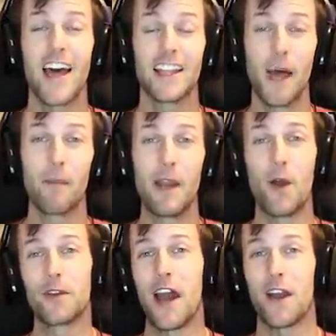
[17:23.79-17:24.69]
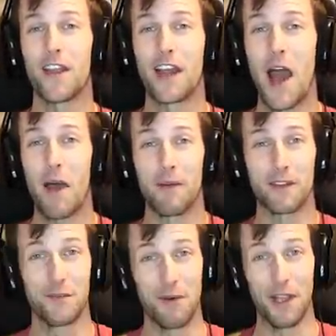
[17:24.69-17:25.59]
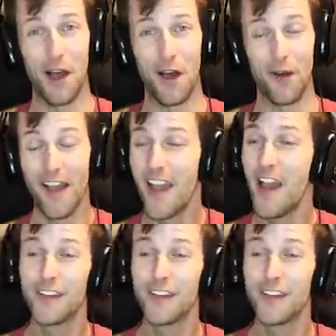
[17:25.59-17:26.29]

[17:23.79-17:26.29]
let me know down in the comments below.